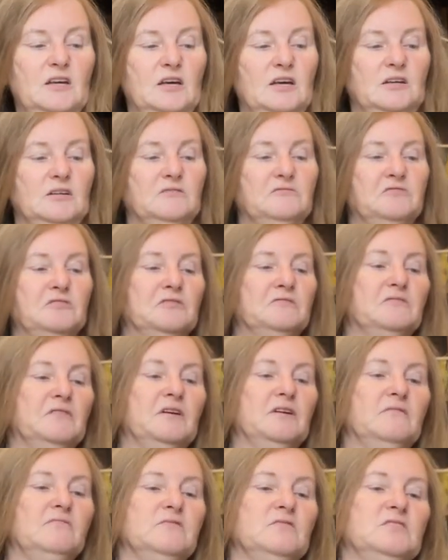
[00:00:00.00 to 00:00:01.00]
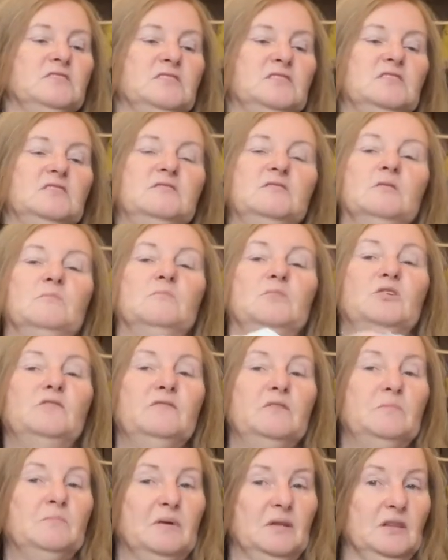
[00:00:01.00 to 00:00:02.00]
And if you've ever seen the
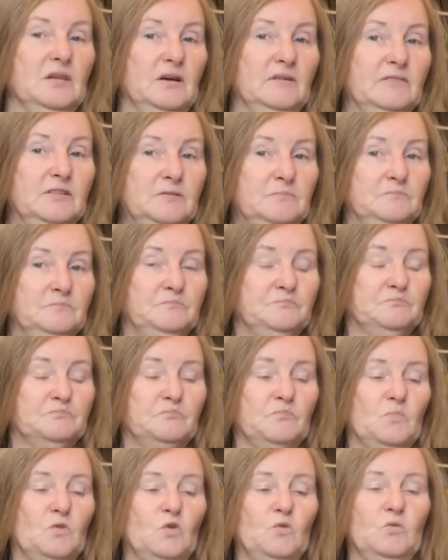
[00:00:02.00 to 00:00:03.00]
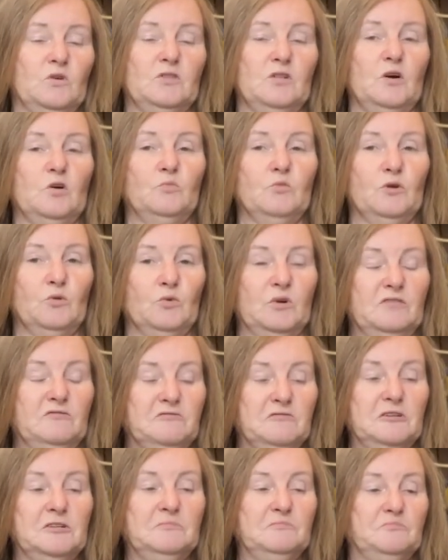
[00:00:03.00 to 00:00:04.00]
movie Beloved with Oprah
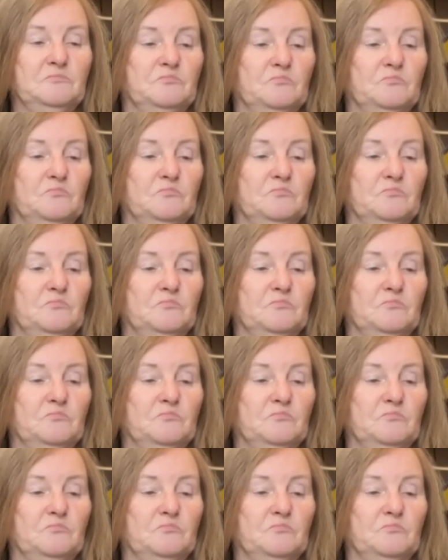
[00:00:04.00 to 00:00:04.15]
Winfrey,